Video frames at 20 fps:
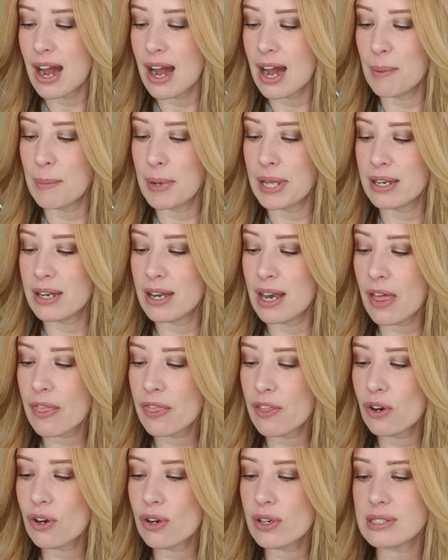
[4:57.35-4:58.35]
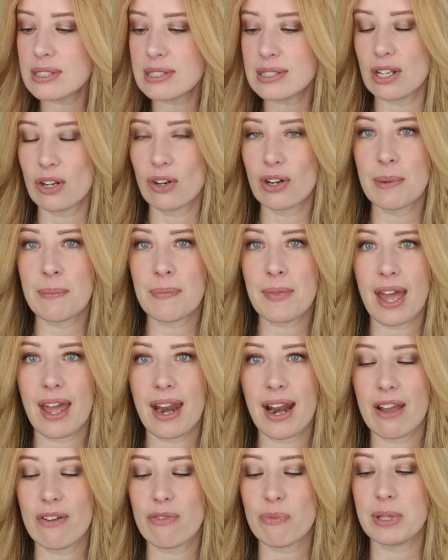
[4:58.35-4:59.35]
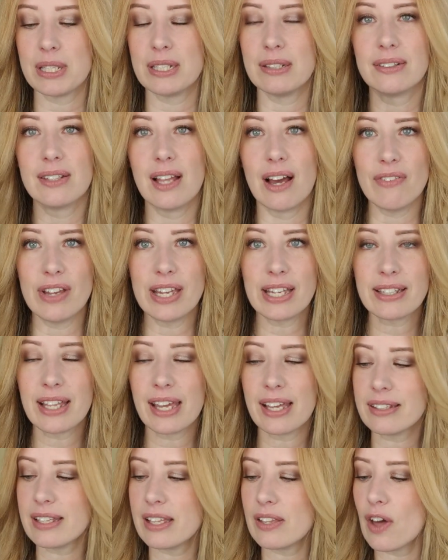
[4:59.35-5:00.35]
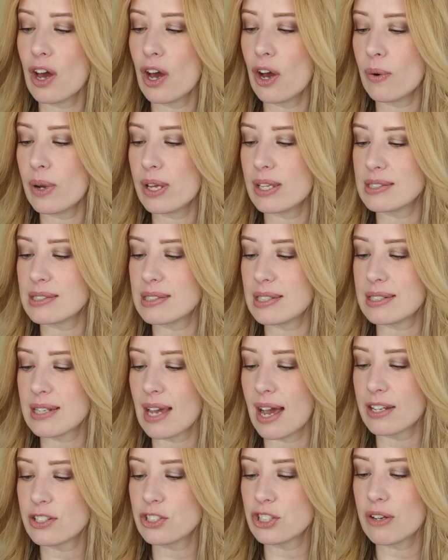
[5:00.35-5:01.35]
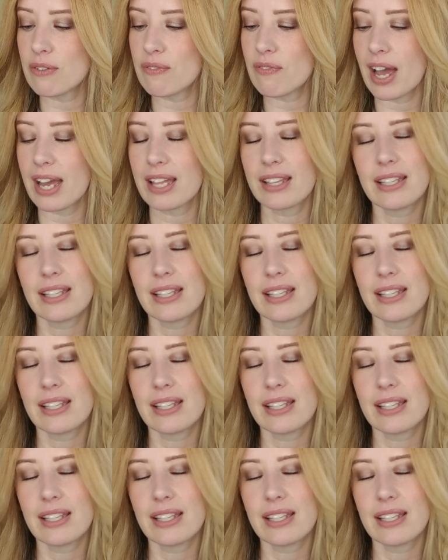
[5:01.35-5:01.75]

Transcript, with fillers: Another serum that I've been loving lately though is the Tatcha